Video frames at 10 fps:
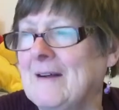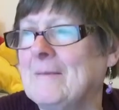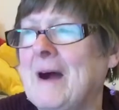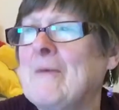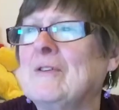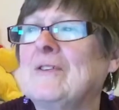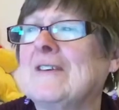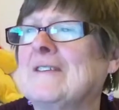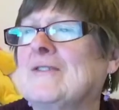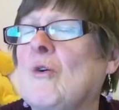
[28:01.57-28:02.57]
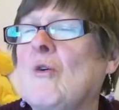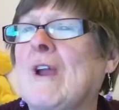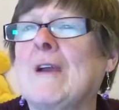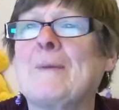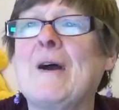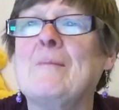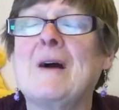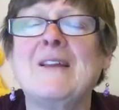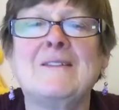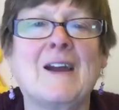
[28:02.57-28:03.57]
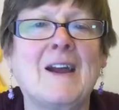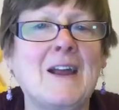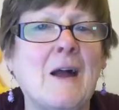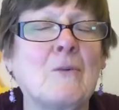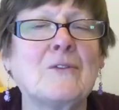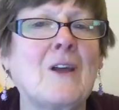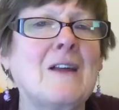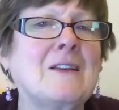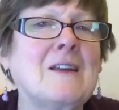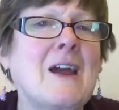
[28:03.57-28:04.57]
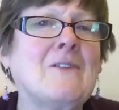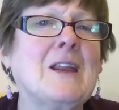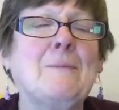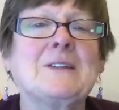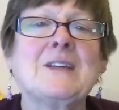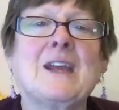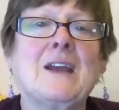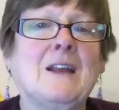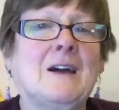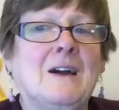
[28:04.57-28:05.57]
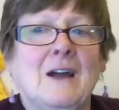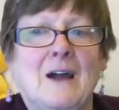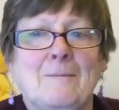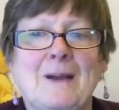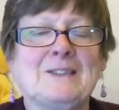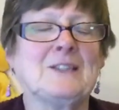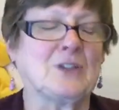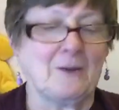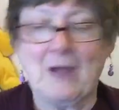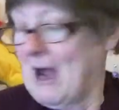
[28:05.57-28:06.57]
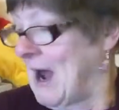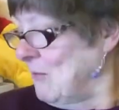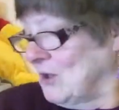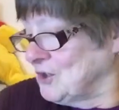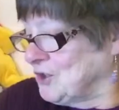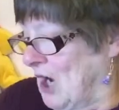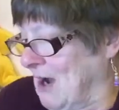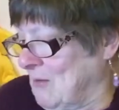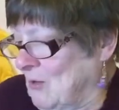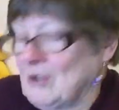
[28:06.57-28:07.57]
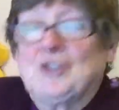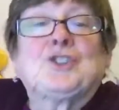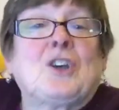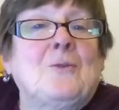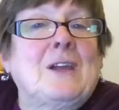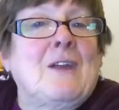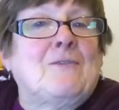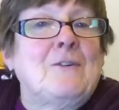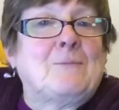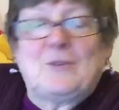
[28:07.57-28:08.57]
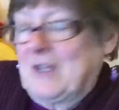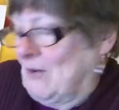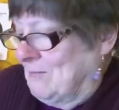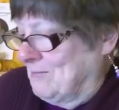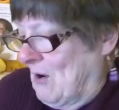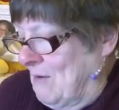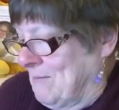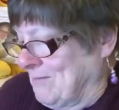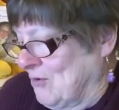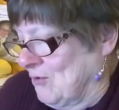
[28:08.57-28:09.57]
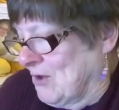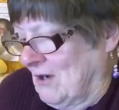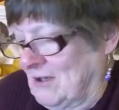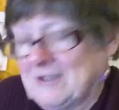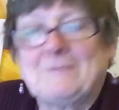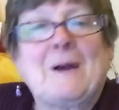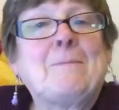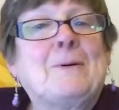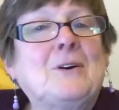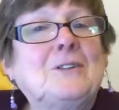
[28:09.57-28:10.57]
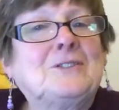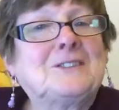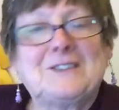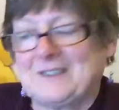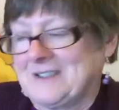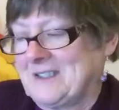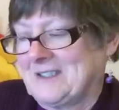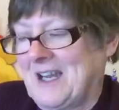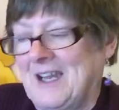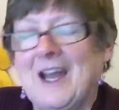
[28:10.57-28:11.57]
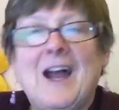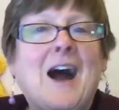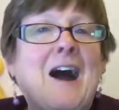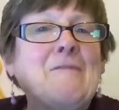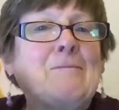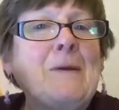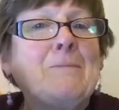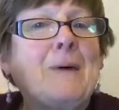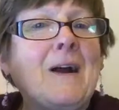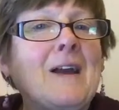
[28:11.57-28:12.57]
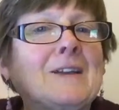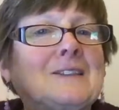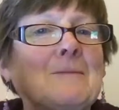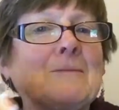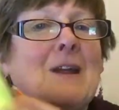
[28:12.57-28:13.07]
I was just talking about my day. I didn't have any particular message. I was showing everybody on broadcast my purchases today. I've been buying some